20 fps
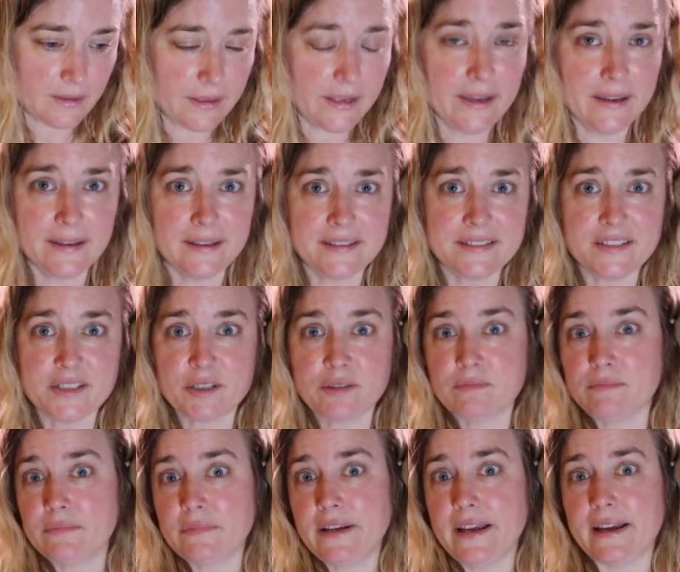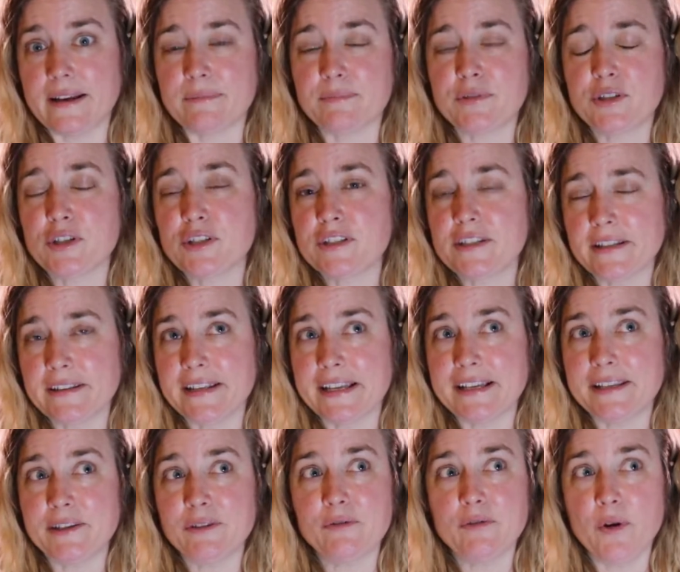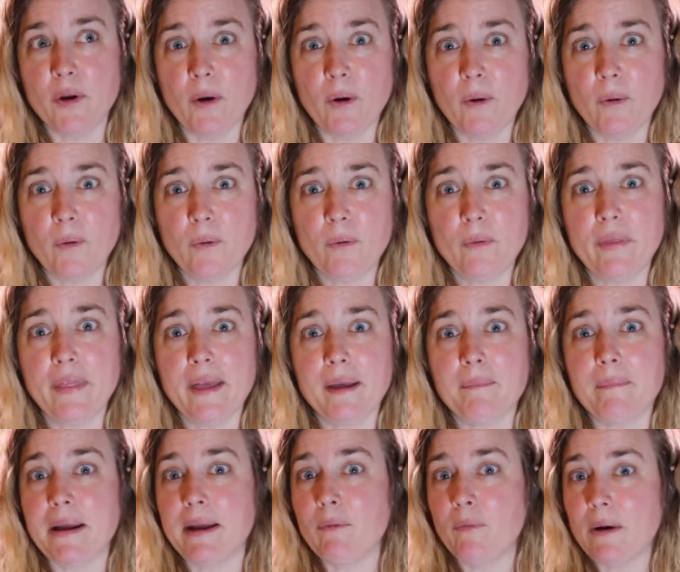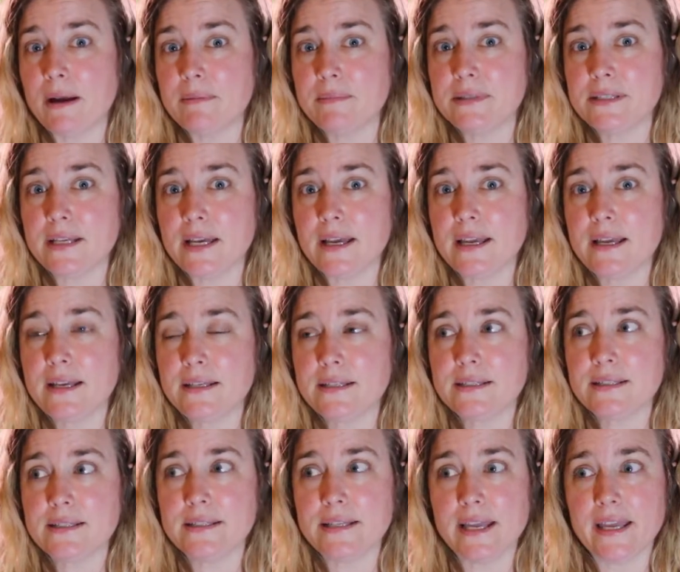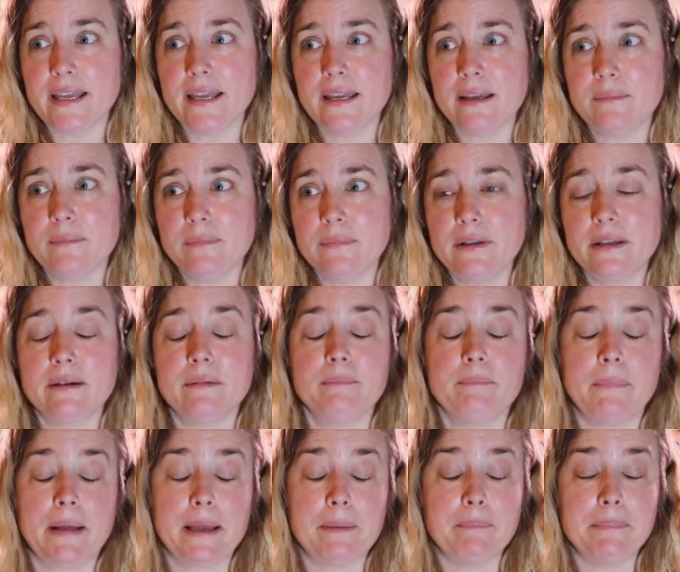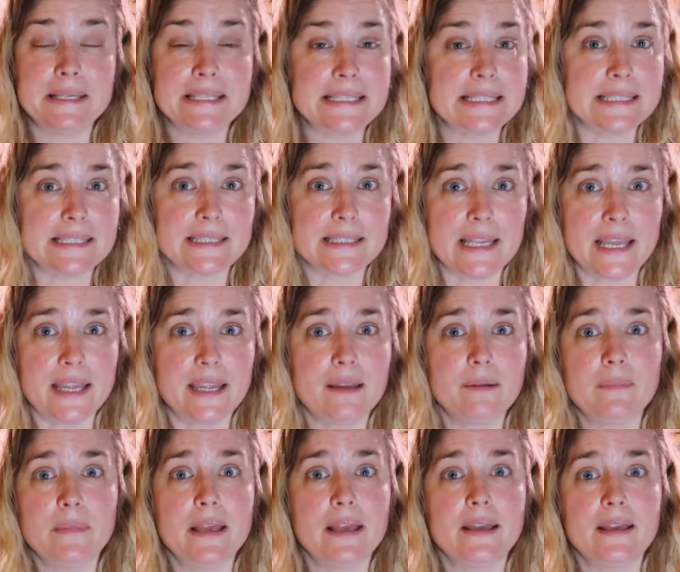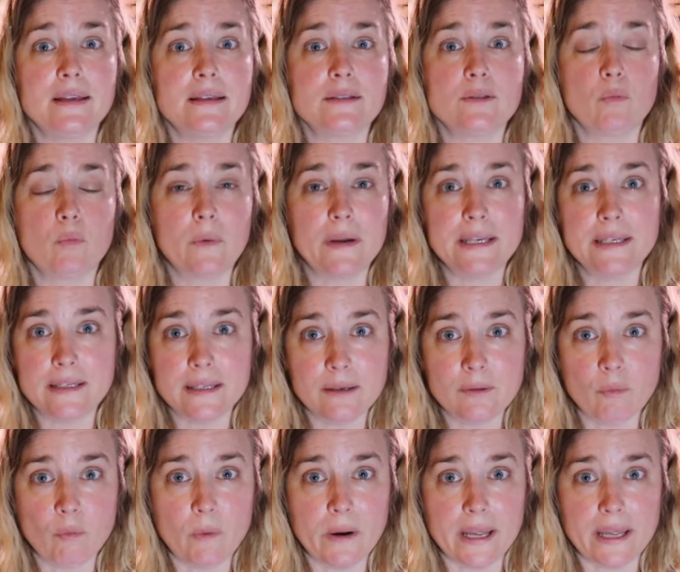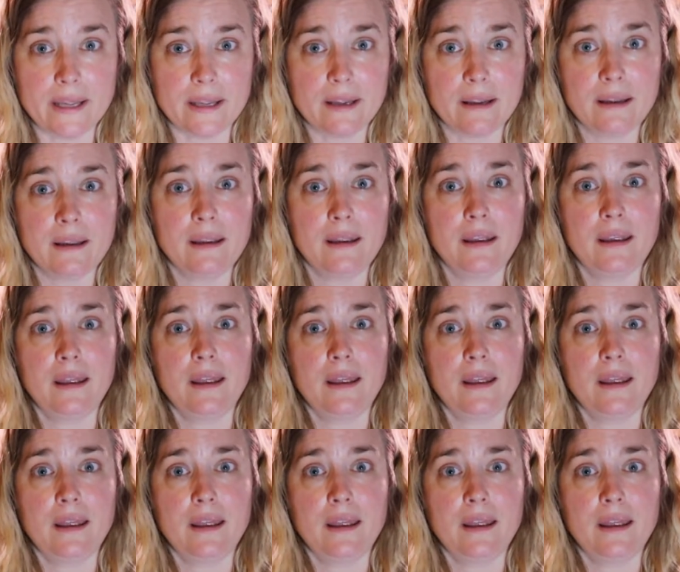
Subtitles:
And yeah, just to let you know that my website's name, my business name is Wind and Wing.